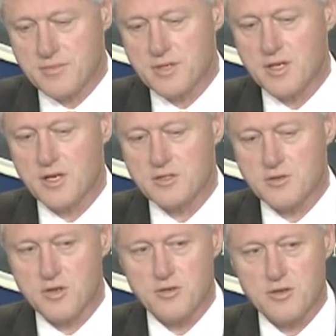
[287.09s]
lost
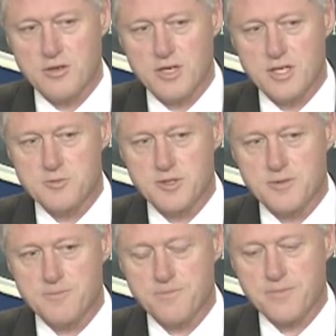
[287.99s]
her own husband,
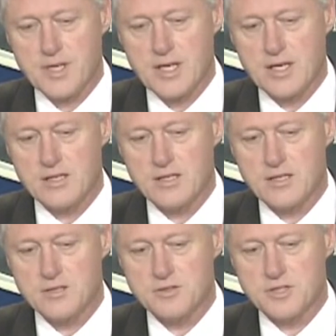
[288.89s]
and
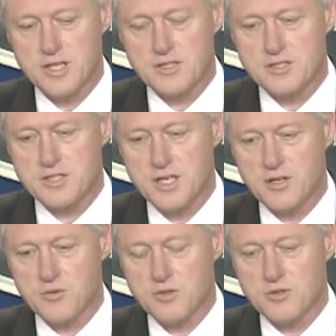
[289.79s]
son sustained
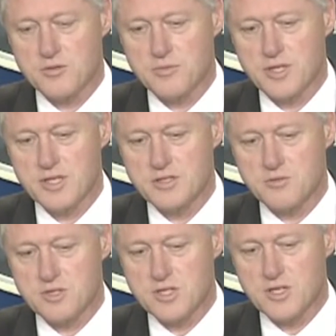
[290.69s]
a wound as a
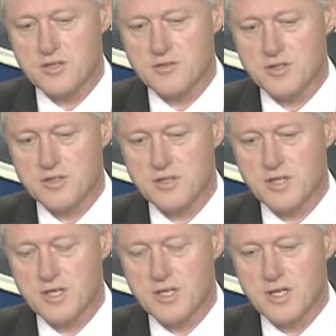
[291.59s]
result of a
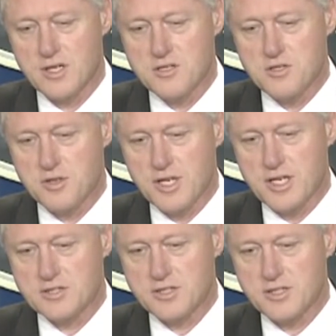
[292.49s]
shooting
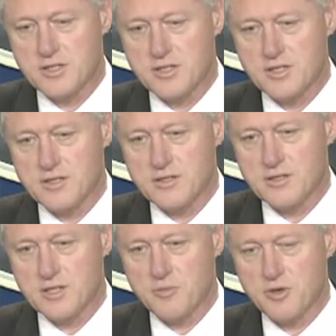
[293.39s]
incident on a
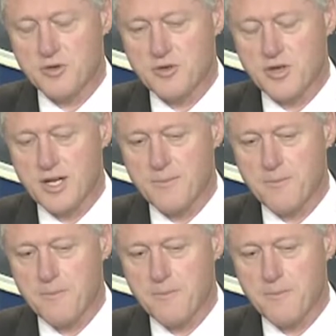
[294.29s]
commuter train.